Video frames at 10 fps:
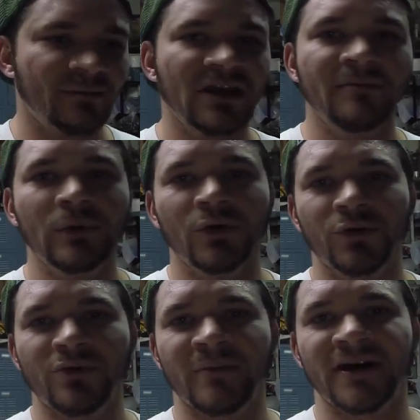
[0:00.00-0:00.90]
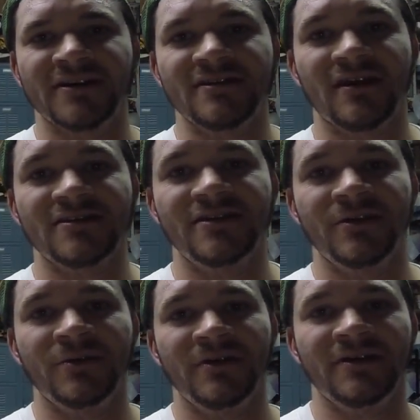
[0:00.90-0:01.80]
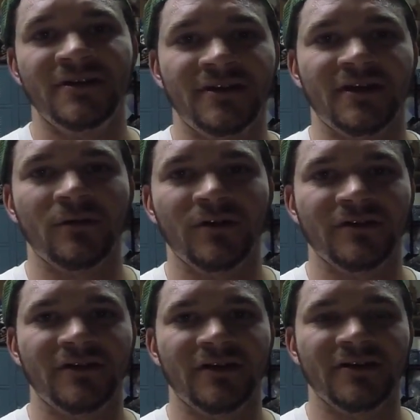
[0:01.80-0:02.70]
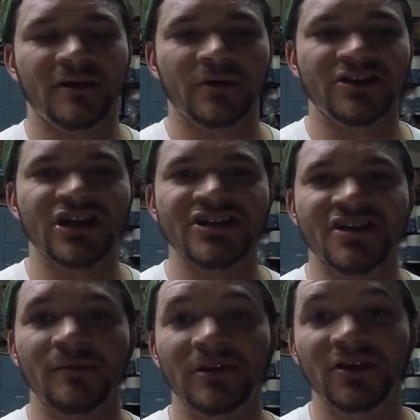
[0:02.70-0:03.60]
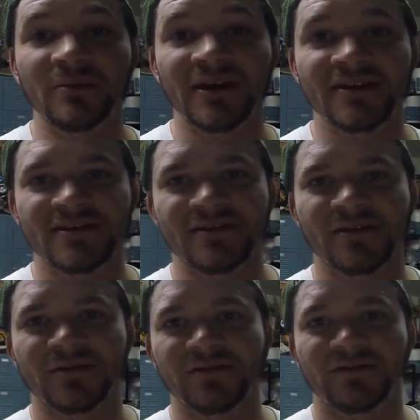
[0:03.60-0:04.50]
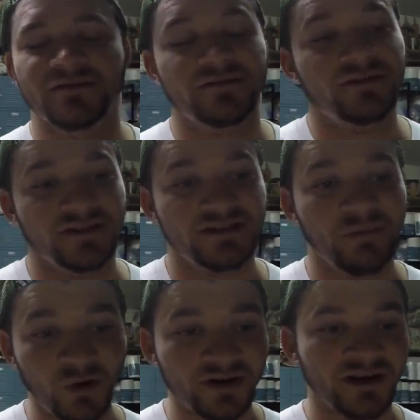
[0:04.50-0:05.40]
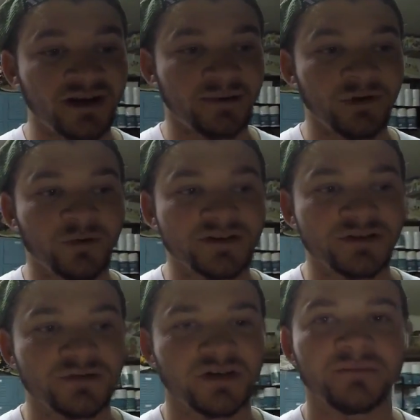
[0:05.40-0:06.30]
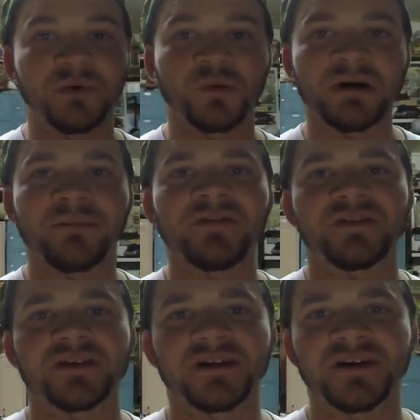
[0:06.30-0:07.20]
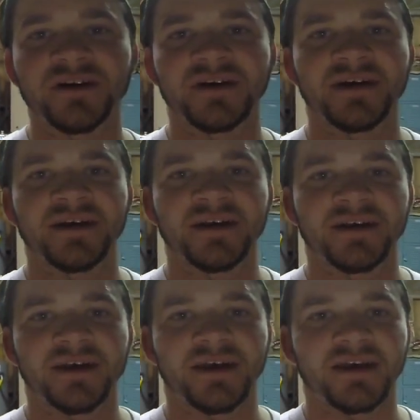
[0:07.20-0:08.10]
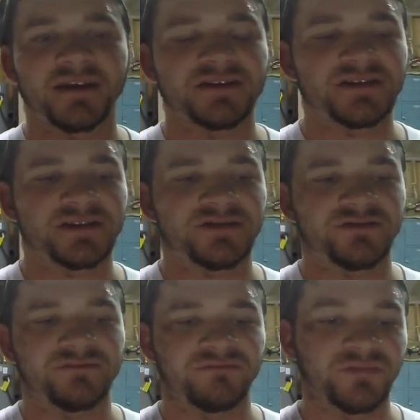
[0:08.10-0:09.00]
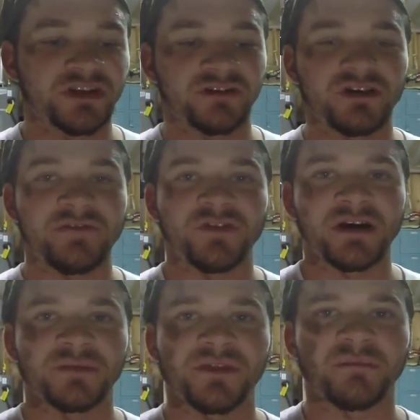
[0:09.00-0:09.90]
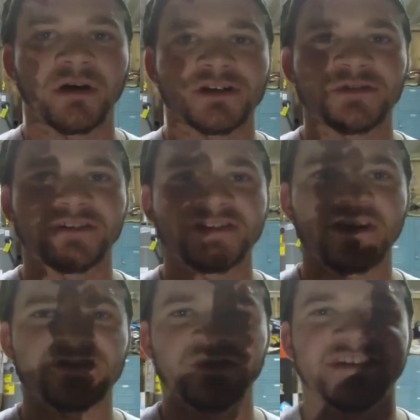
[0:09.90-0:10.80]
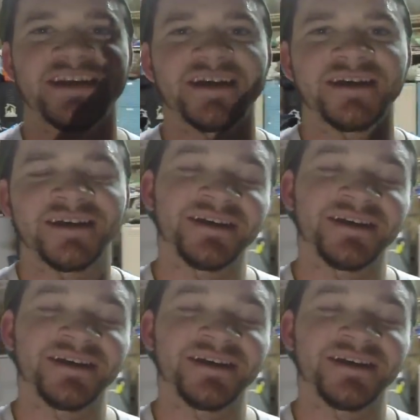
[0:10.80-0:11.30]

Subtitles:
I'm getting bored with my exhaust tone. I want to change it up a little bit, so this morning I'm going to unbolt my muffler and just, you know, drive around with the partial exhaust for today.